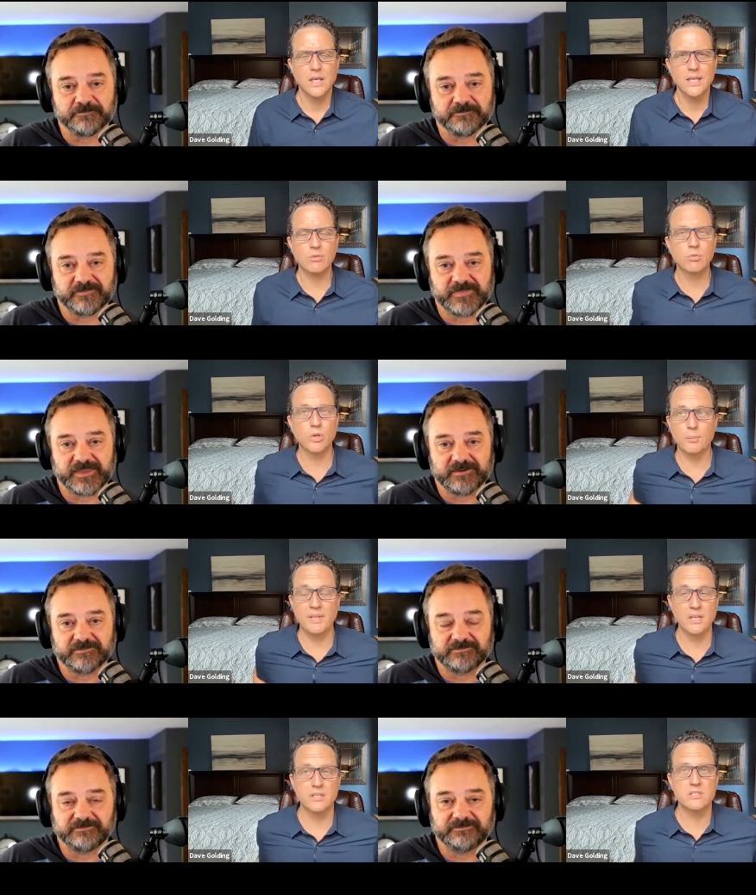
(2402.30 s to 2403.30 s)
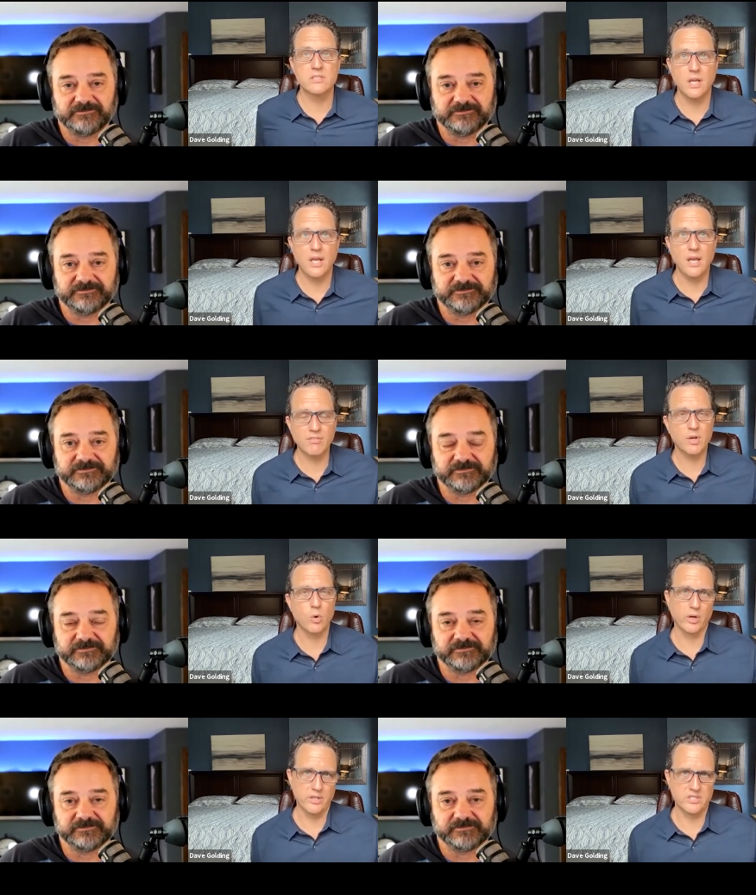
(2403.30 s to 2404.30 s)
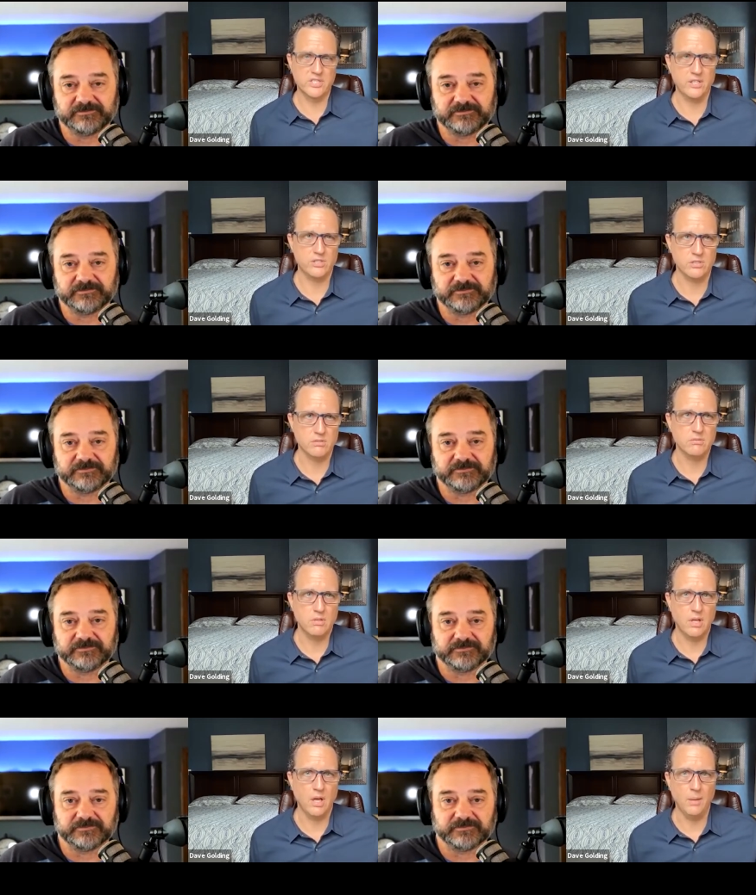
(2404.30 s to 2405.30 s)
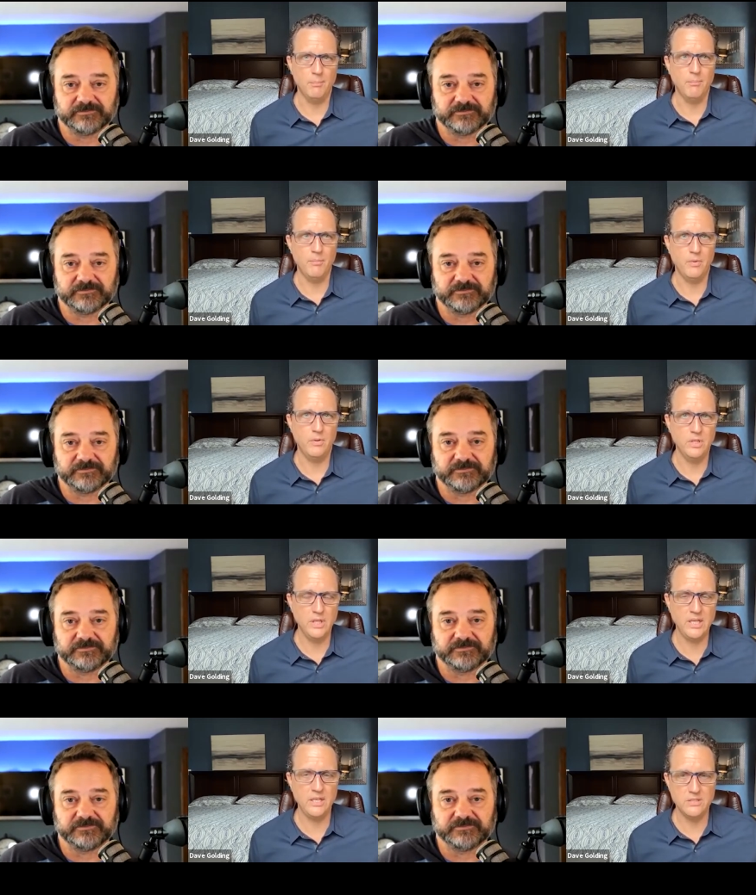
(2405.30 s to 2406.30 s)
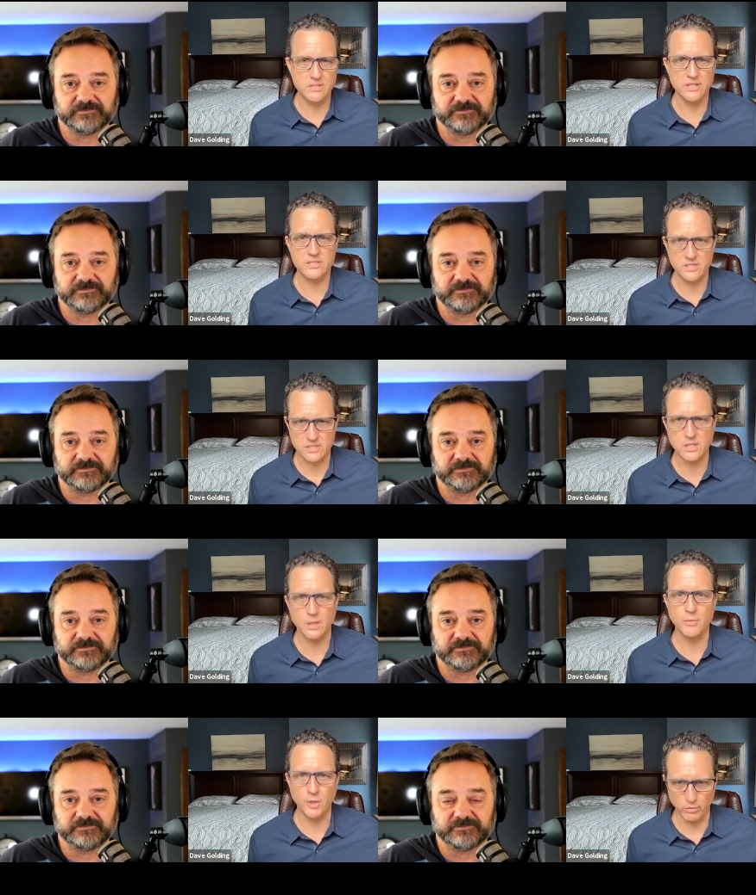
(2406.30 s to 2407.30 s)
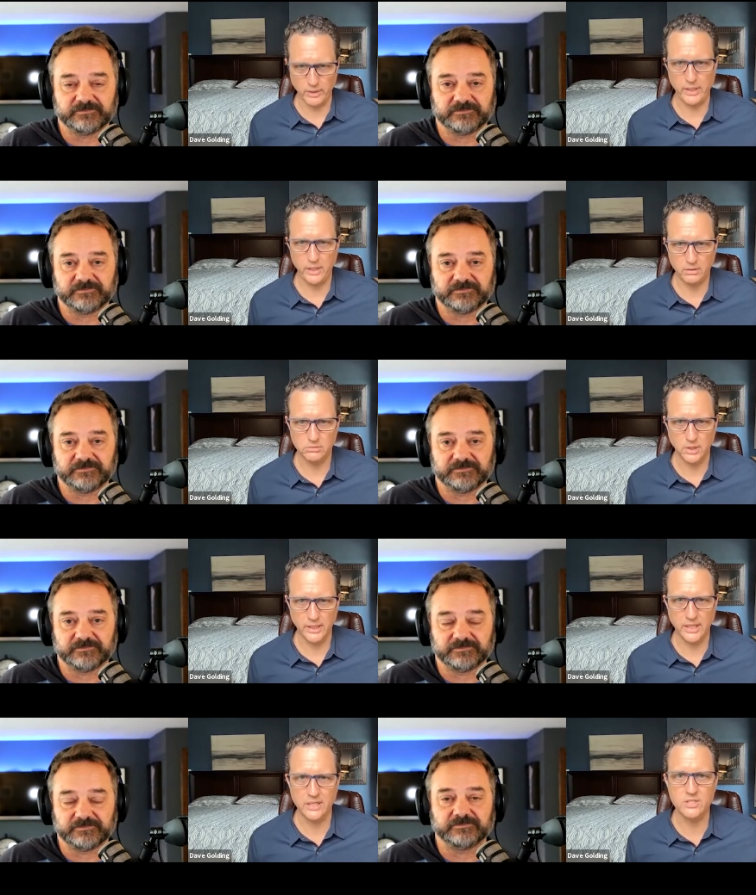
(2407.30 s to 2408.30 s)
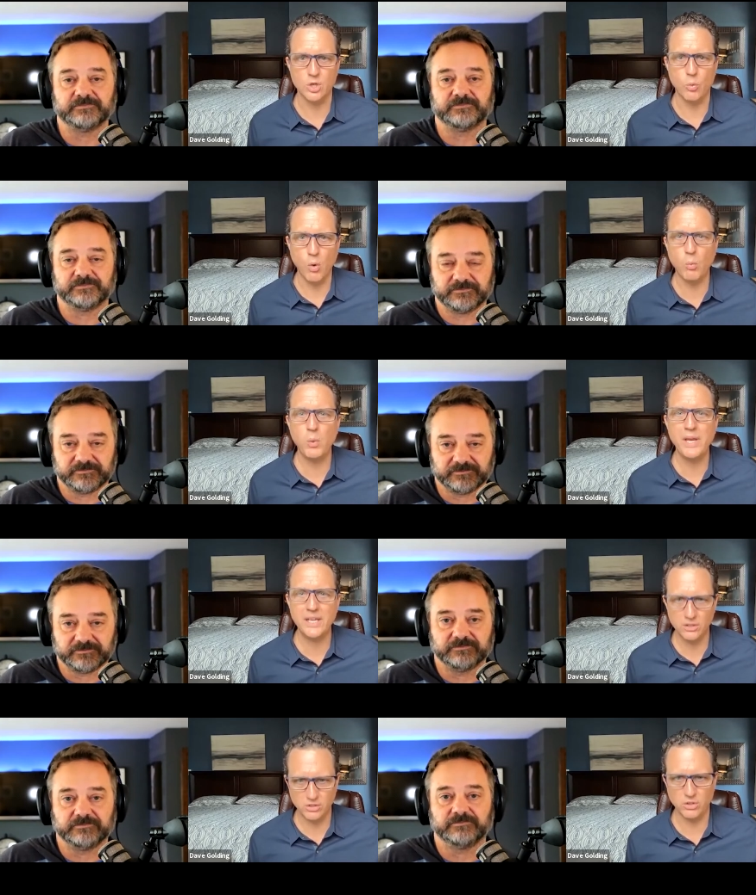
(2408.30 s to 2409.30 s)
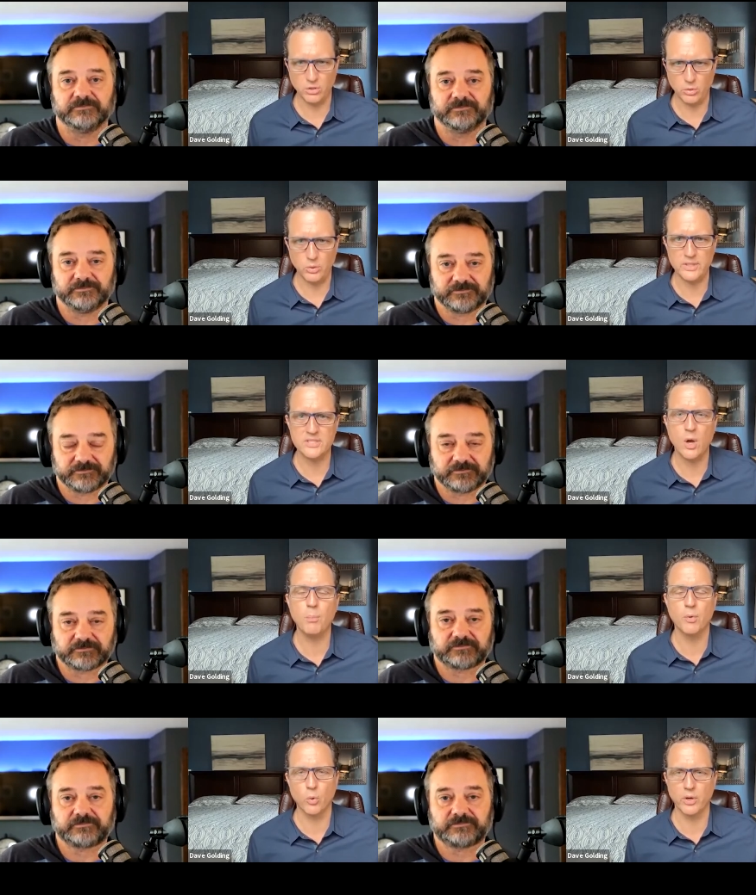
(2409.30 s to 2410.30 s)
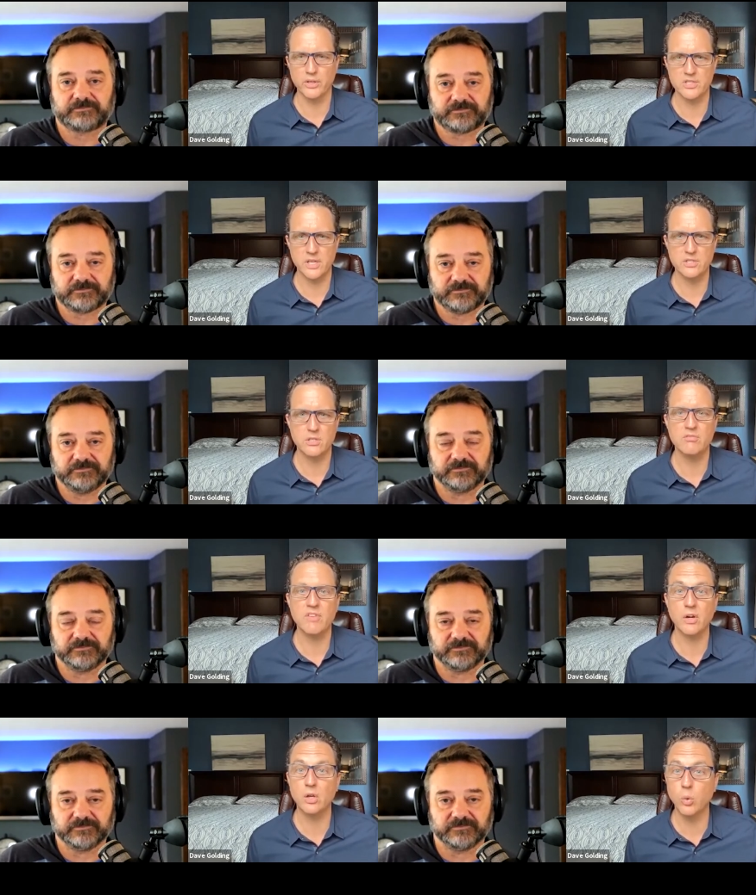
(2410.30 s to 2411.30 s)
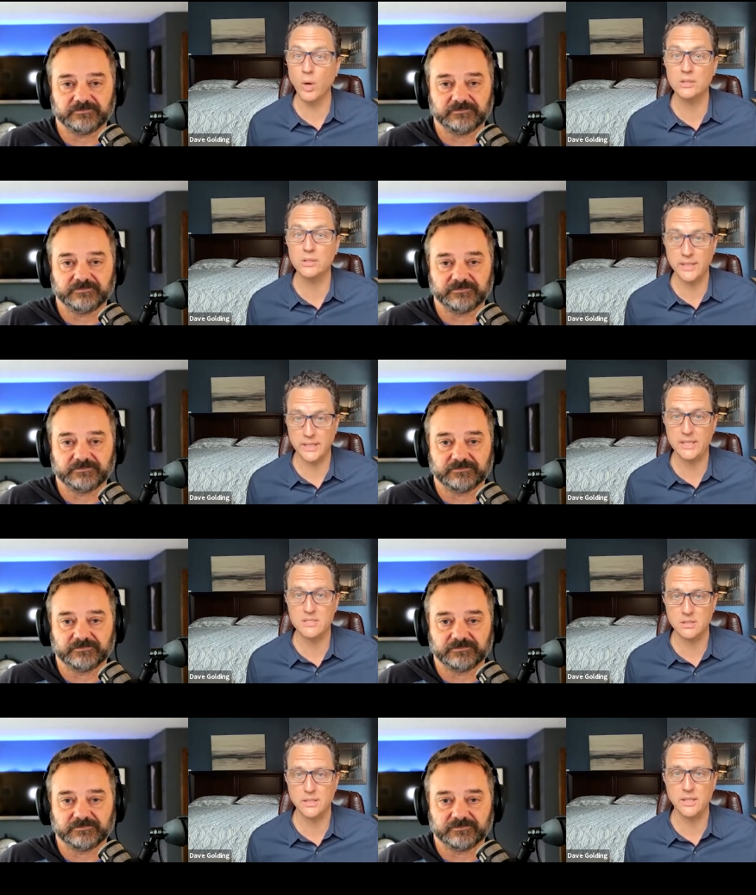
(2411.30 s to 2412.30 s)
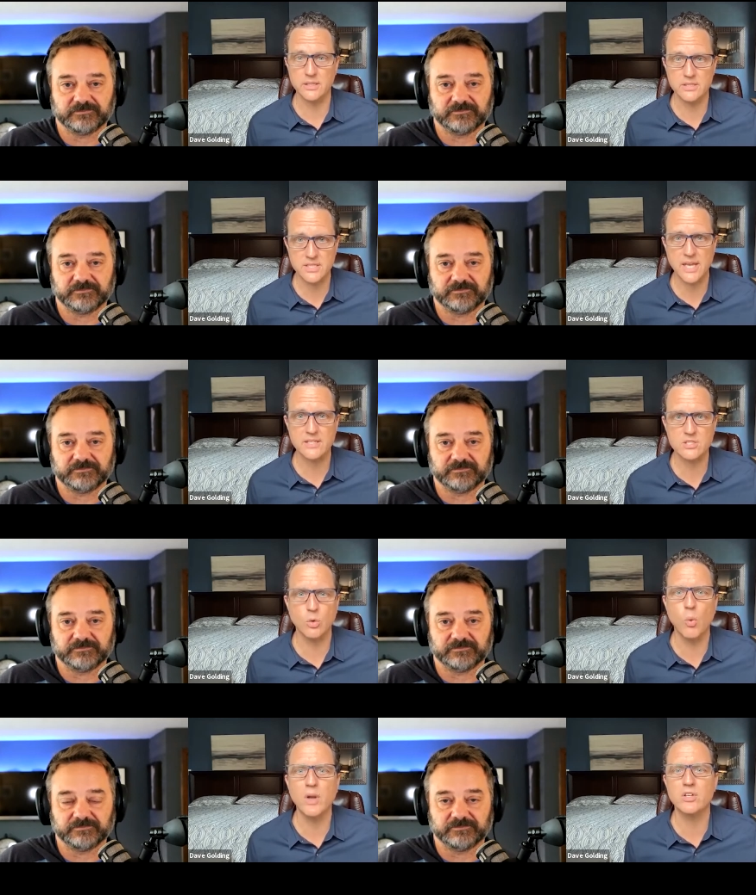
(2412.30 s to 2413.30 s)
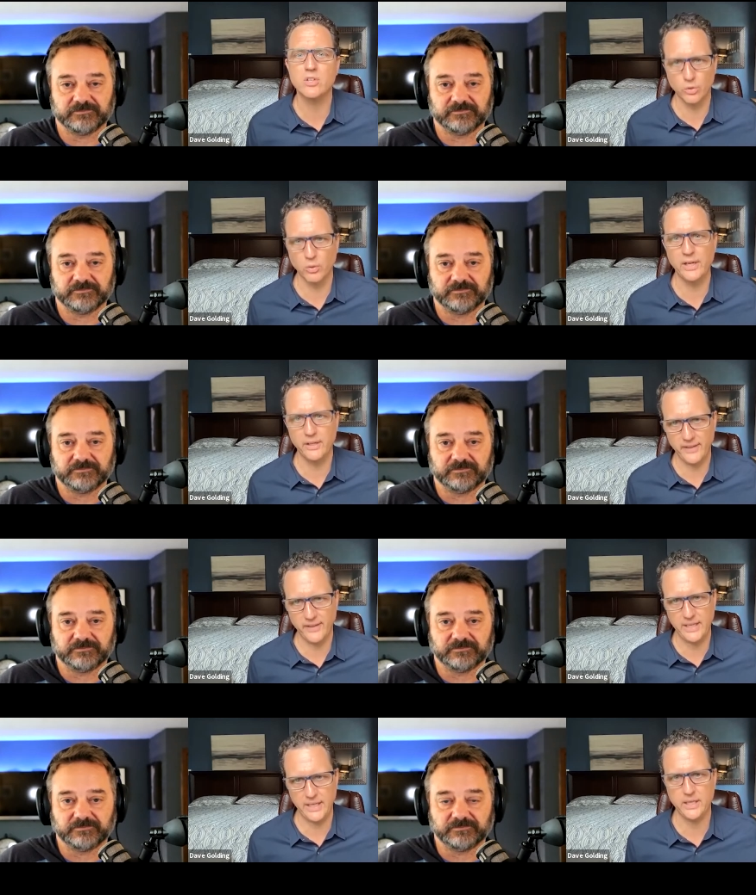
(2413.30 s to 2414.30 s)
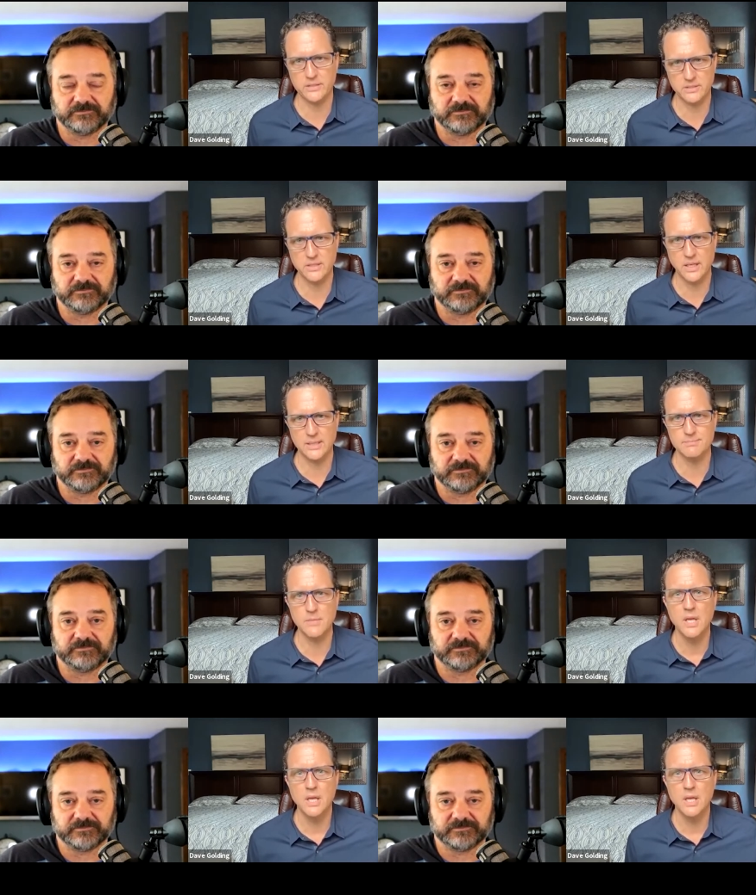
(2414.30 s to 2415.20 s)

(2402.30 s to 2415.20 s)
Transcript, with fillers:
Speaker 1: yeah, really, because every organization um, needs this to some degree, right? And so, what we can do is help an organization very quickly and easily assess to what degree do they need it. Um,